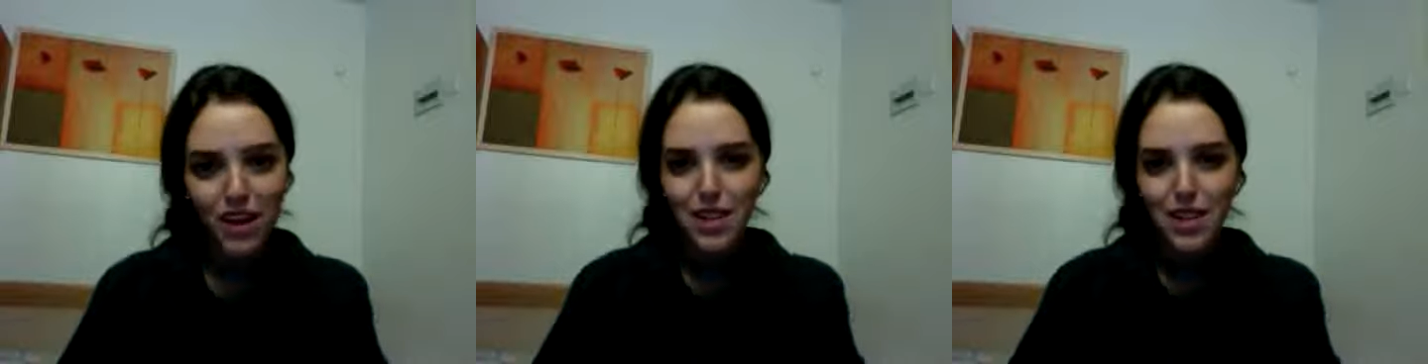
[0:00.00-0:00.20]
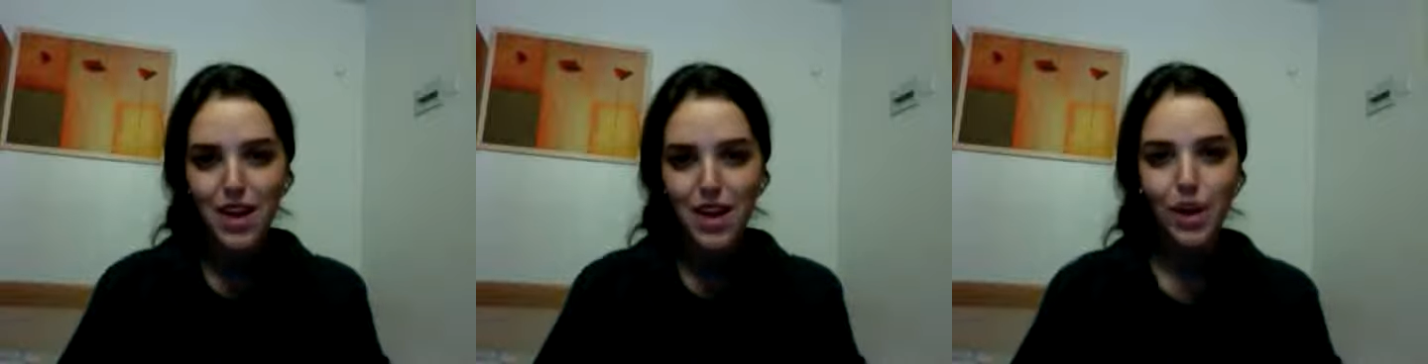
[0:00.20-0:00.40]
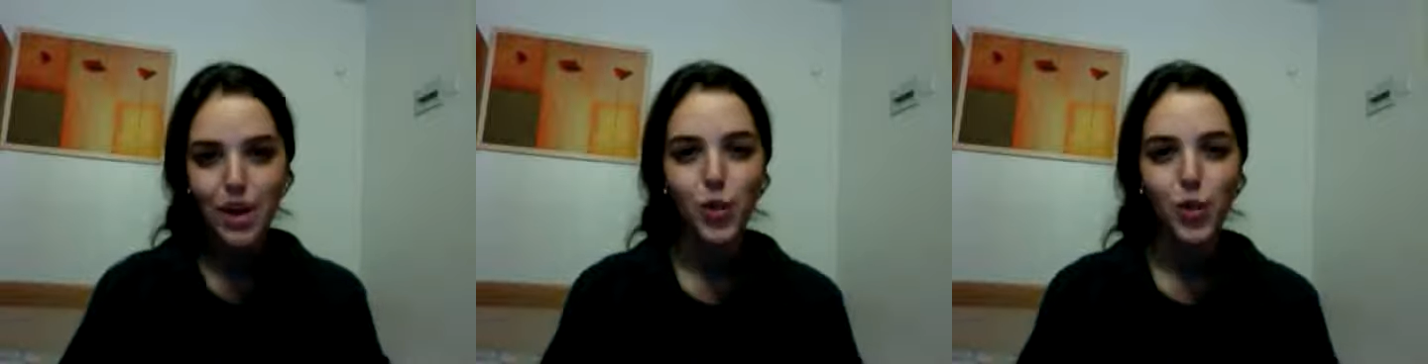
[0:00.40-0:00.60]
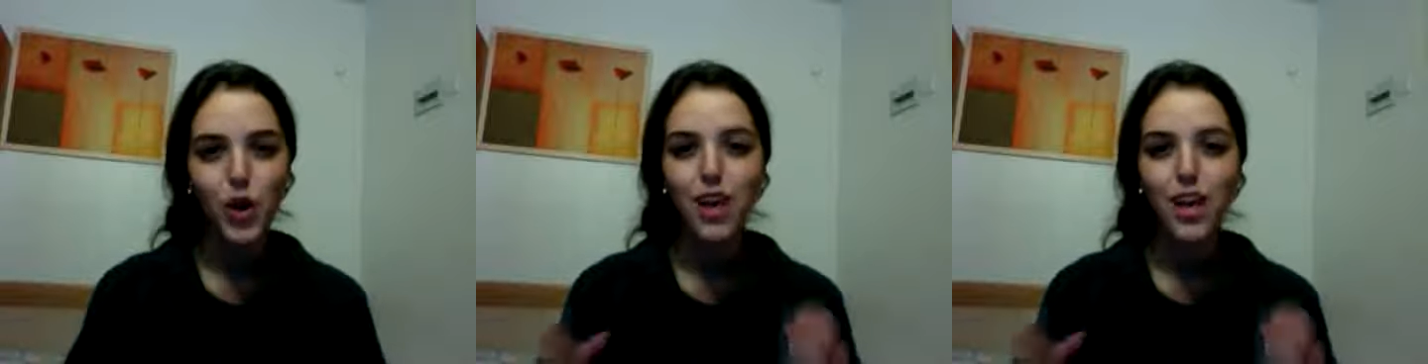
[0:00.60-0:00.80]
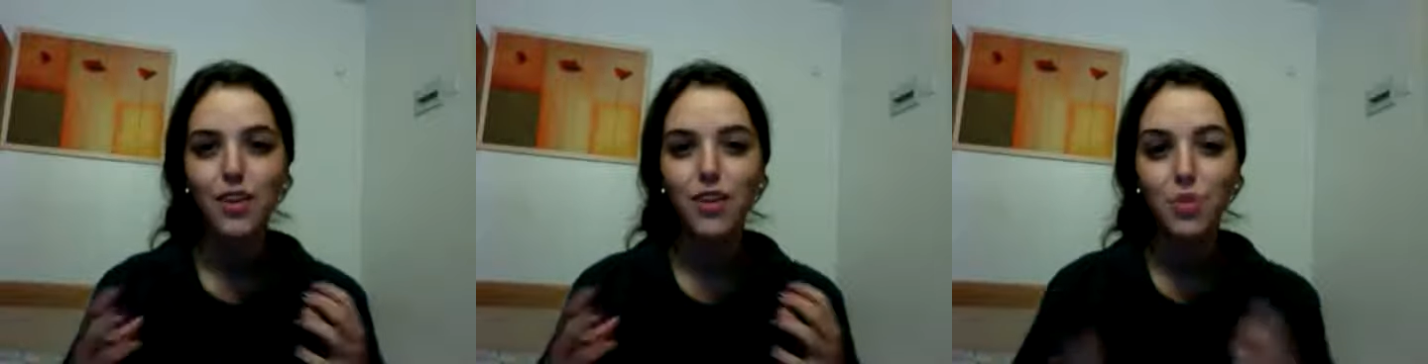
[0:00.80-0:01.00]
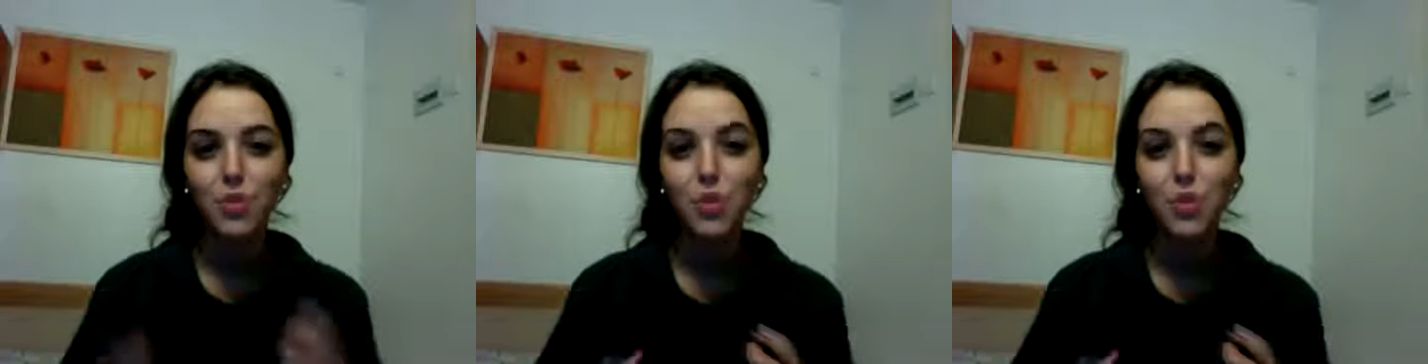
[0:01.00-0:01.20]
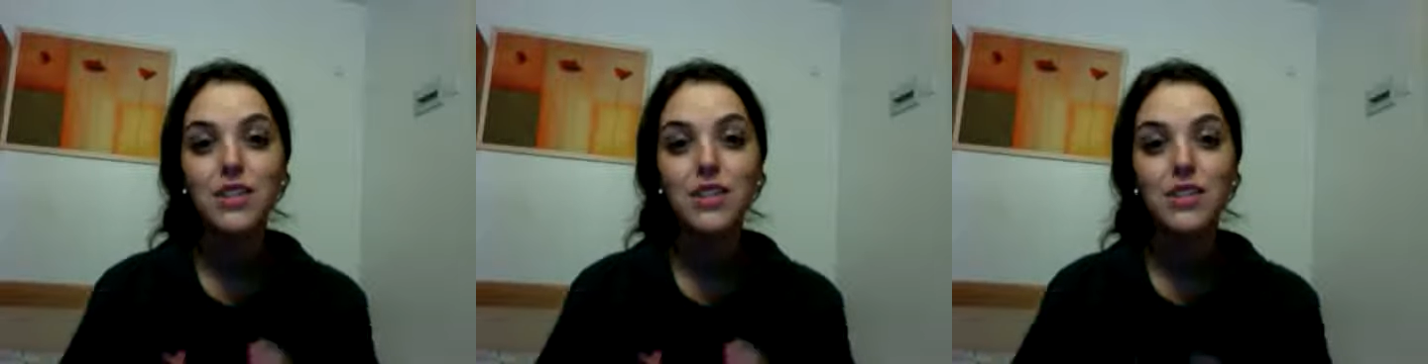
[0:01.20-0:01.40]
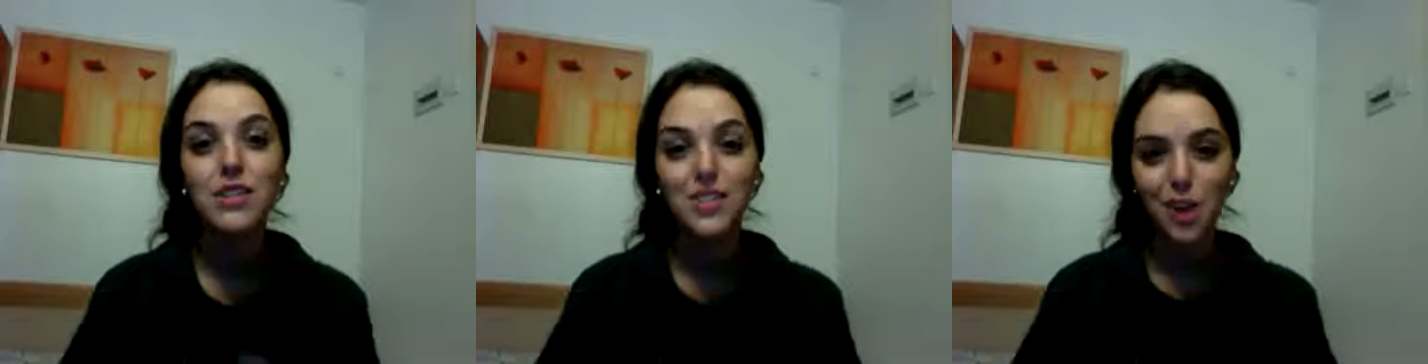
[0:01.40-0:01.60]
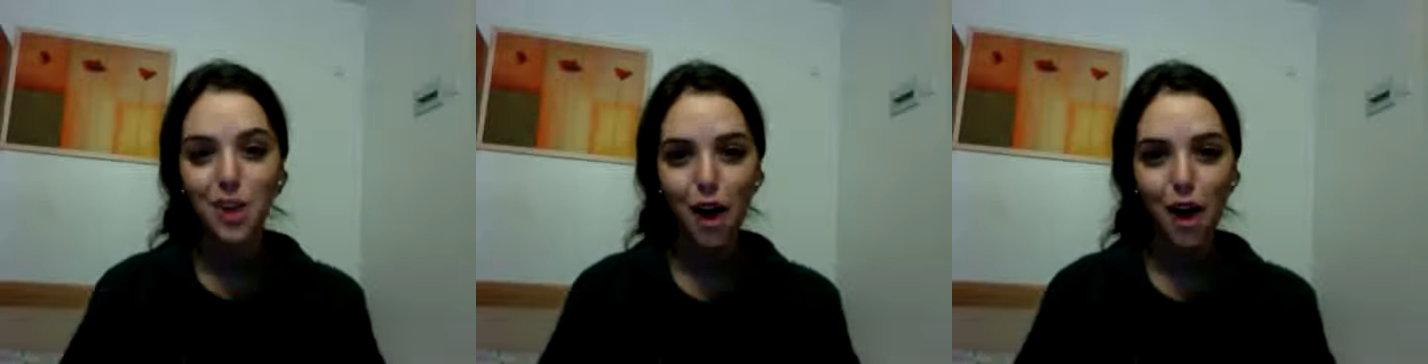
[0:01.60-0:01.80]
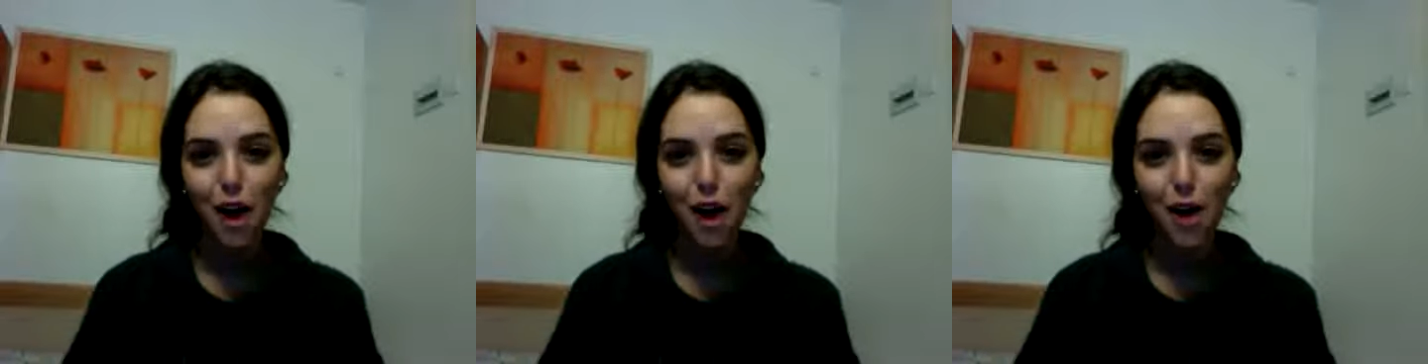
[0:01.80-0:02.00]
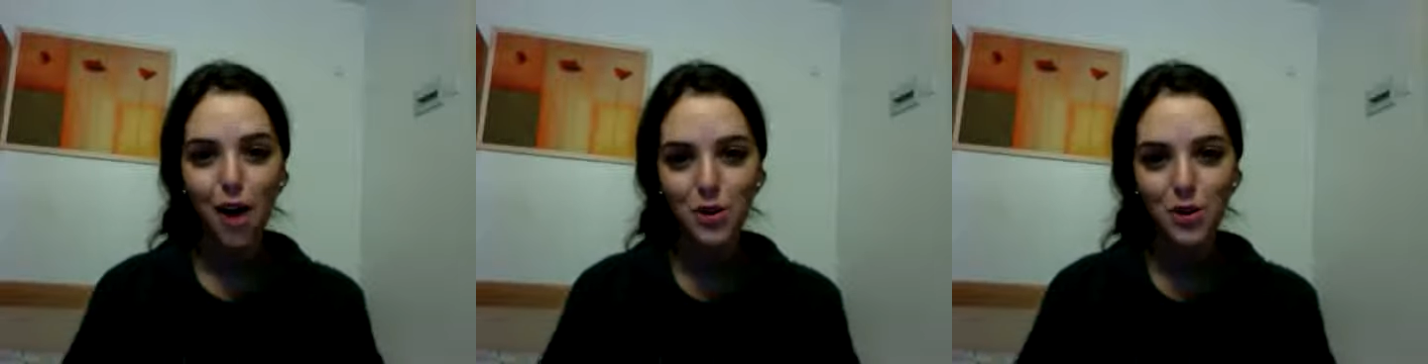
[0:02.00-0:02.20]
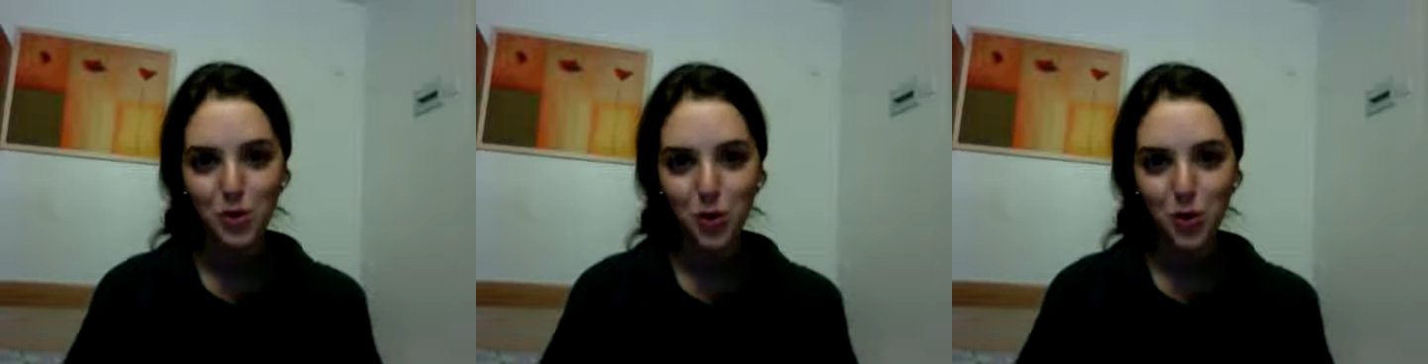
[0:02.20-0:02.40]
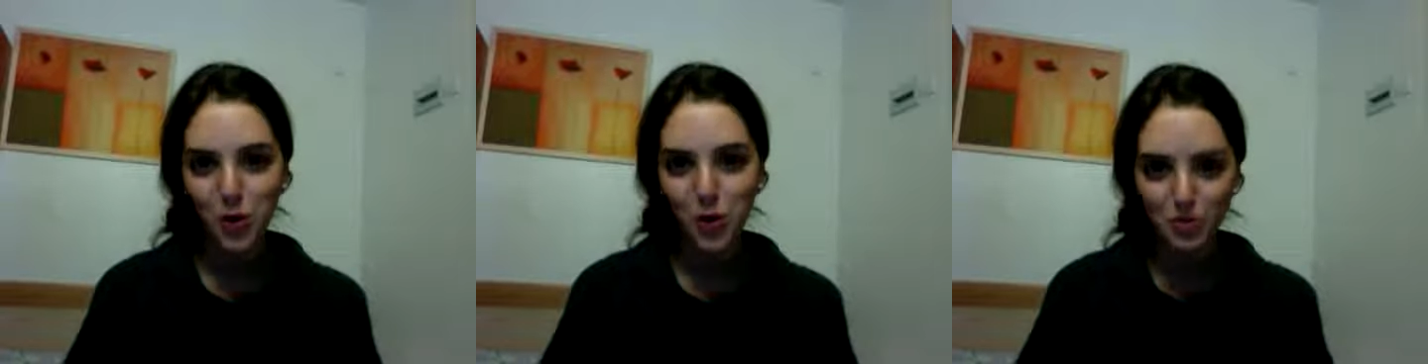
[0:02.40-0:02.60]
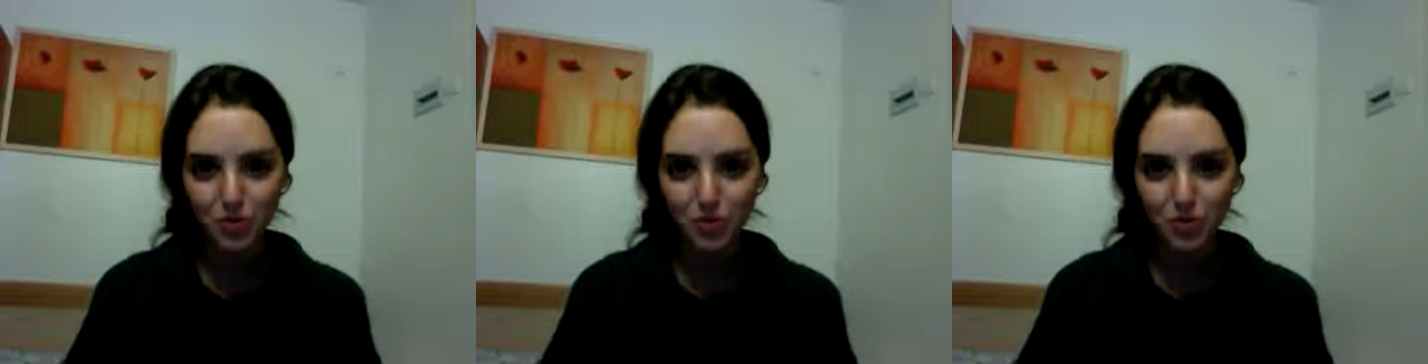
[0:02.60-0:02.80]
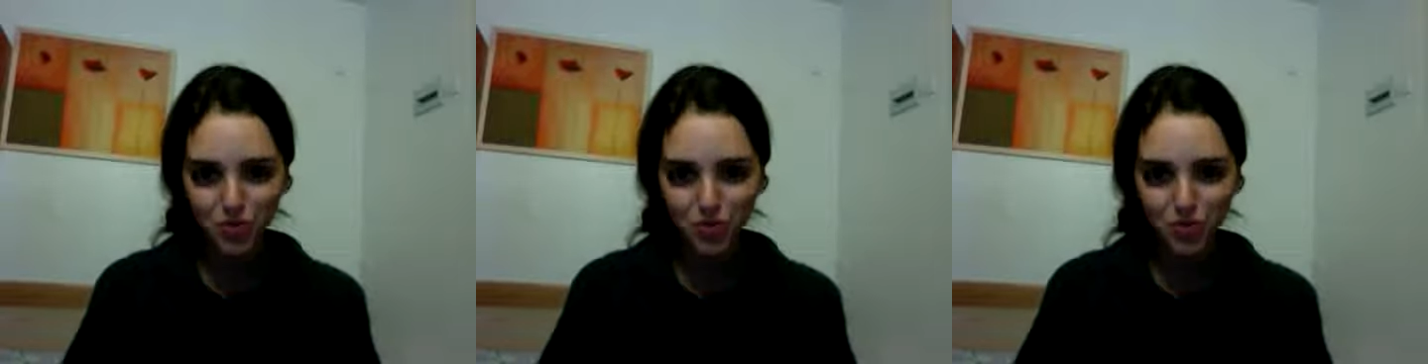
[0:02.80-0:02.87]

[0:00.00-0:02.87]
that are working towards this common goal.